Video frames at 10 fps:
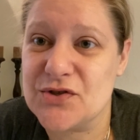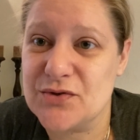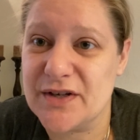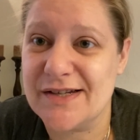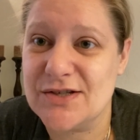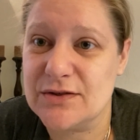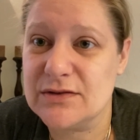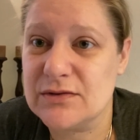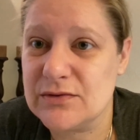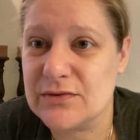donation
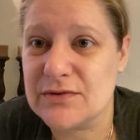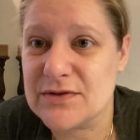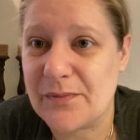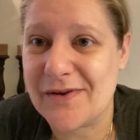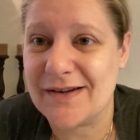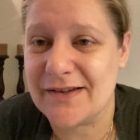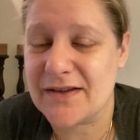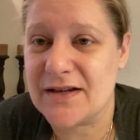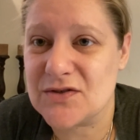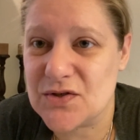or something like
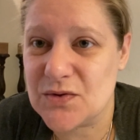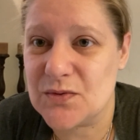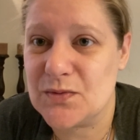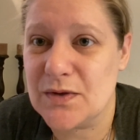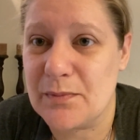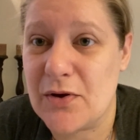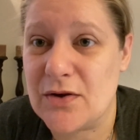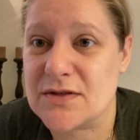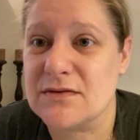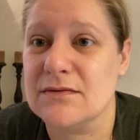that to a
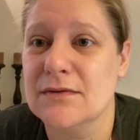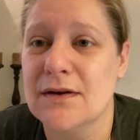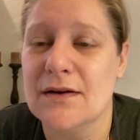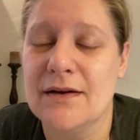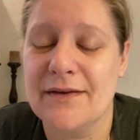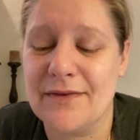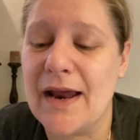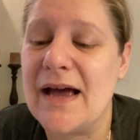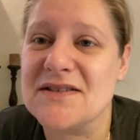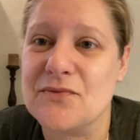person that
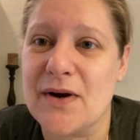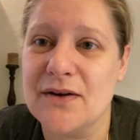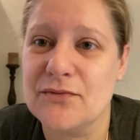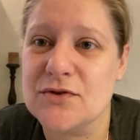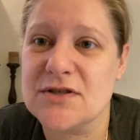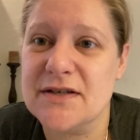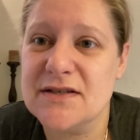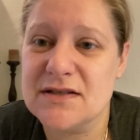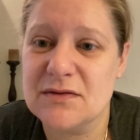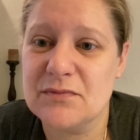has the right foot
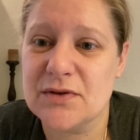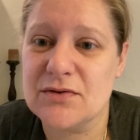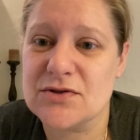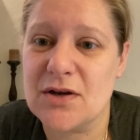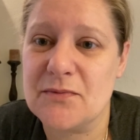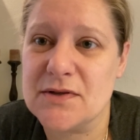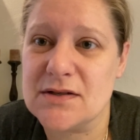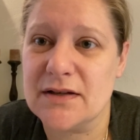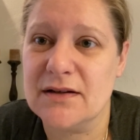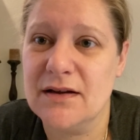size, because
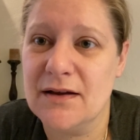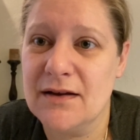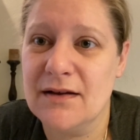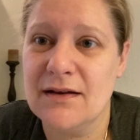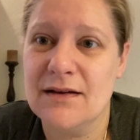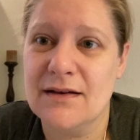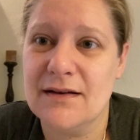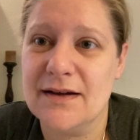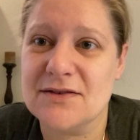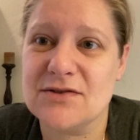obviously
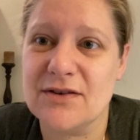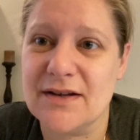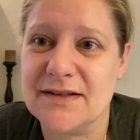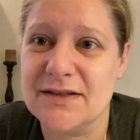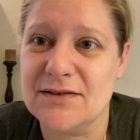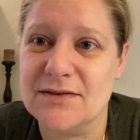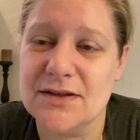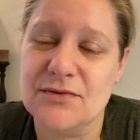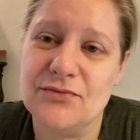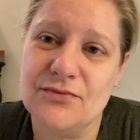it's not ideal
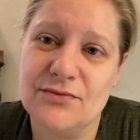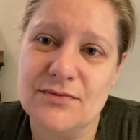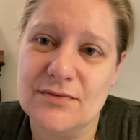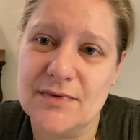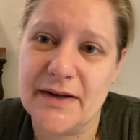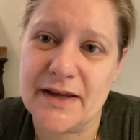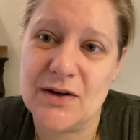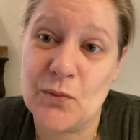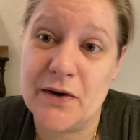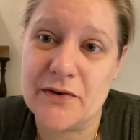if I
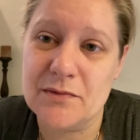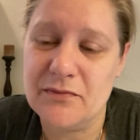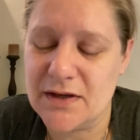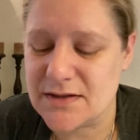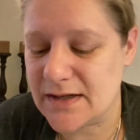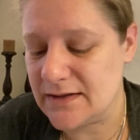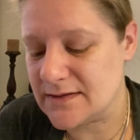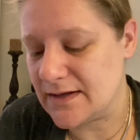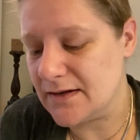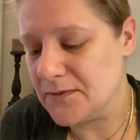can't wear them. That's kind of
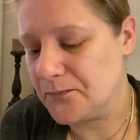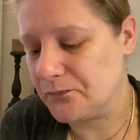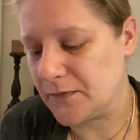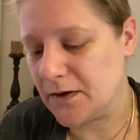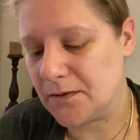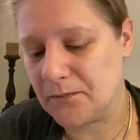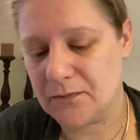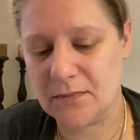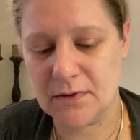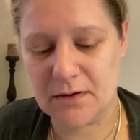sad.
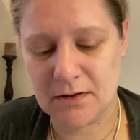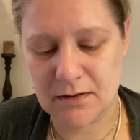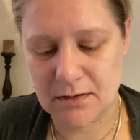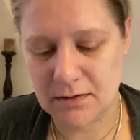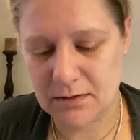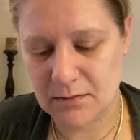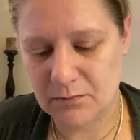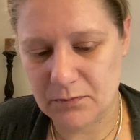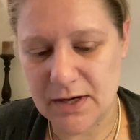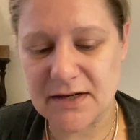
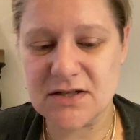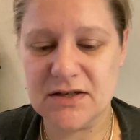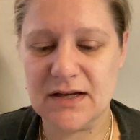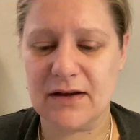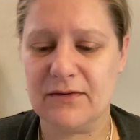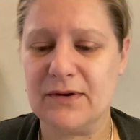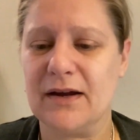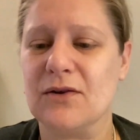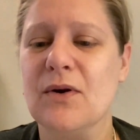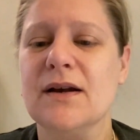But actually I
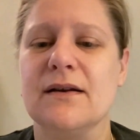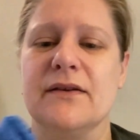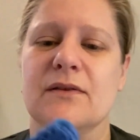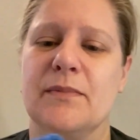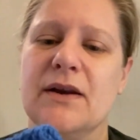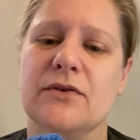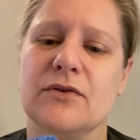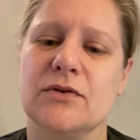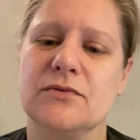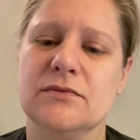quite like the pattern though.